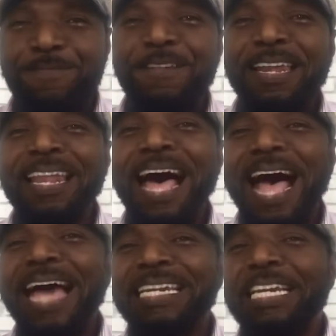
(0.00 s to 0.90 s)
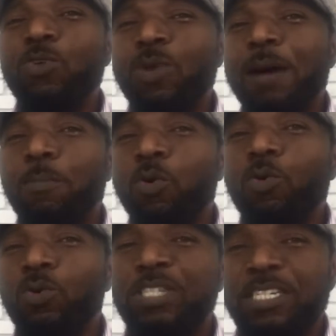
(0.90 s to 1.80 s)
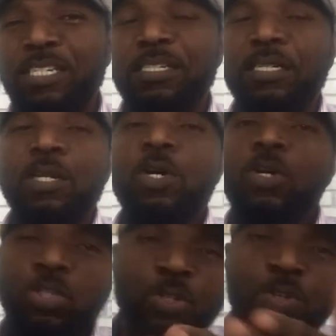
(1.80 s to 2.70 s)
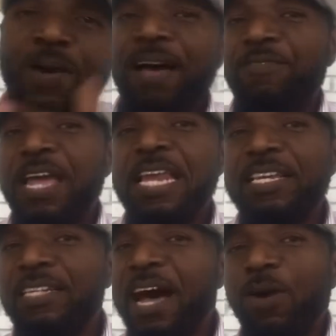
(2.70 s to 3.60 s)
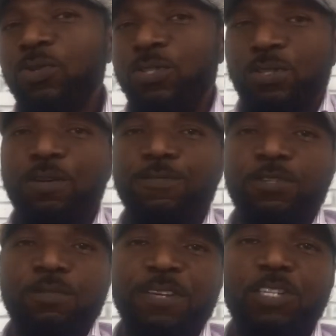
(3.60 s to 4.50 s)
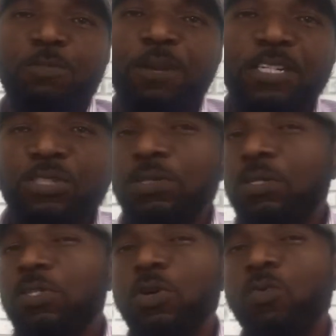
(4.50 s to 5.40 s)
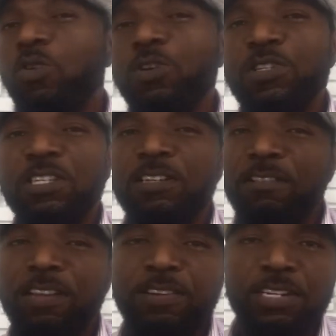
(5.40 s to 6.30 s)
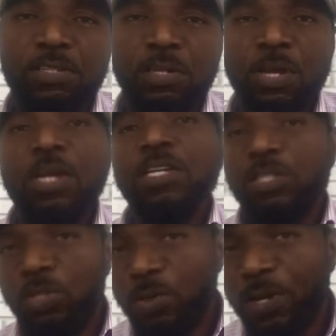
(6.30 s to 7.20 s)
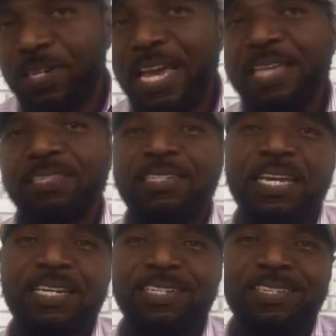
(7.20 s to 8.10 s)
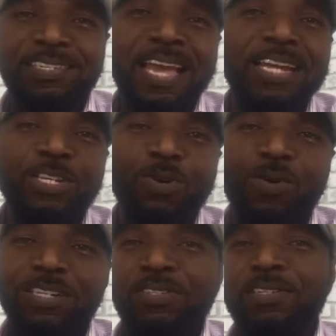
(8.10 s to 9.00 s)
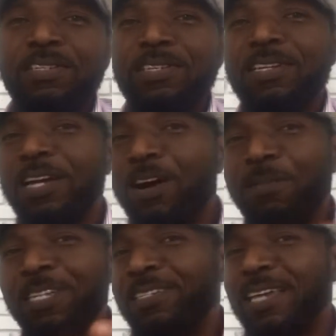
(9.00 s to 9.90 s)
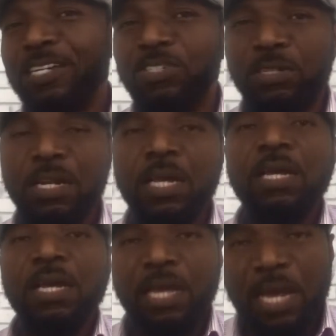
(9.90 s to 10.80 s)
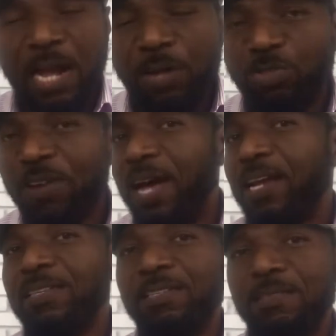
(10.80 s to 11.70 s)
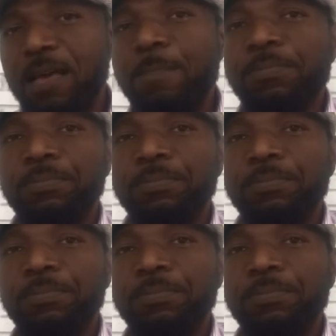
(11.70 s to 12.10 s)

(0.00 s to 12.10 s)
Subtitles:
Fela Anikulapo Kuti. Should you have any doubts of some expressions or words in the lyrics, do not hesitate to send your questions in the comment section and I'll try and answer them.